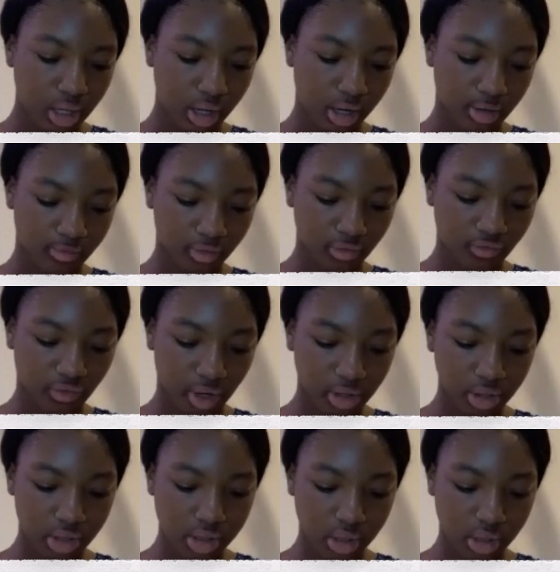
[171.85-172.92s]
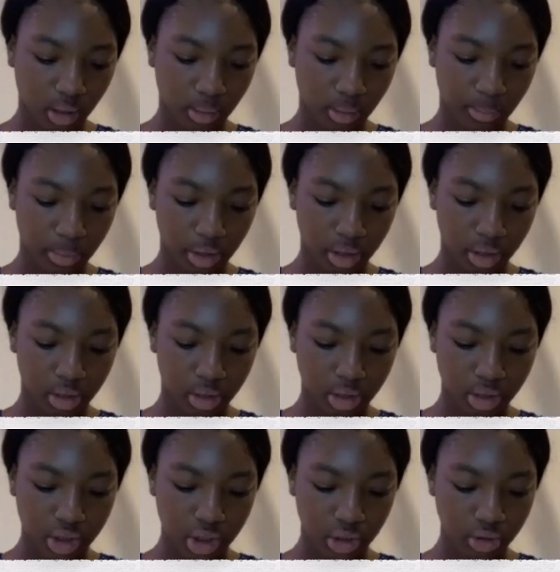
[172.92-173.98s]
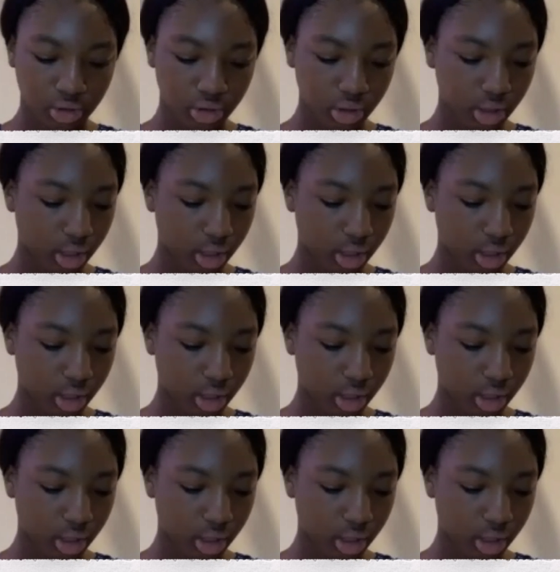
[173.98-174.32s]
of the fathers upon the children